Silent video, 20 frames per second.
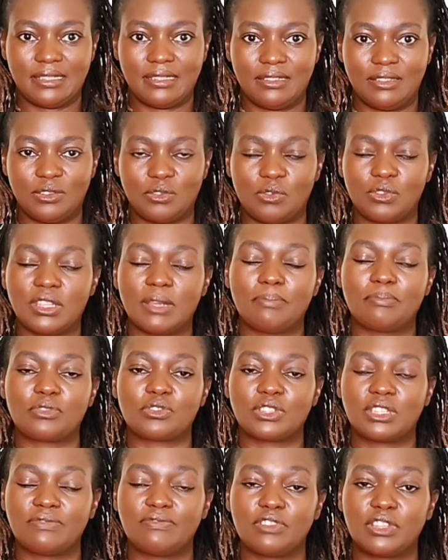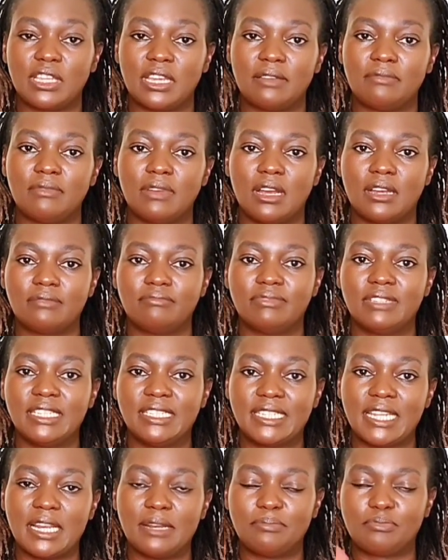So for the
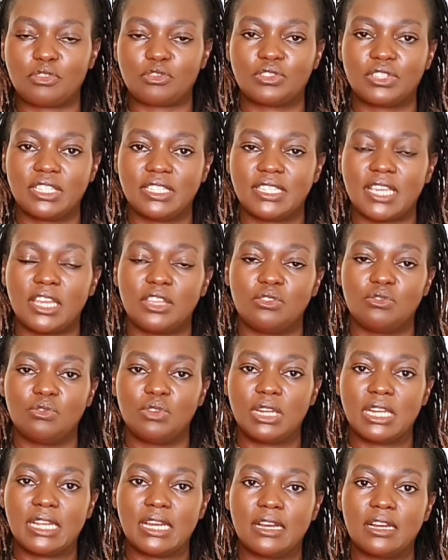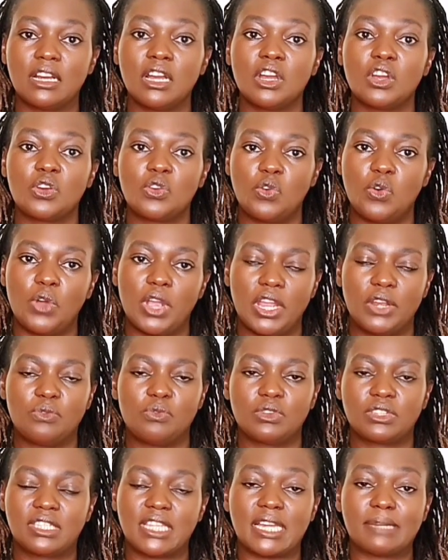detailed procedure, you will go and
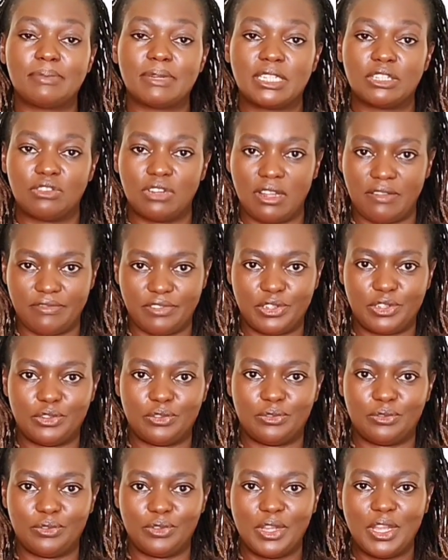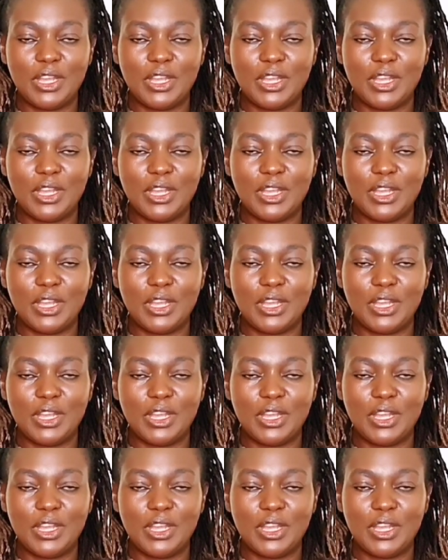watch that particular video.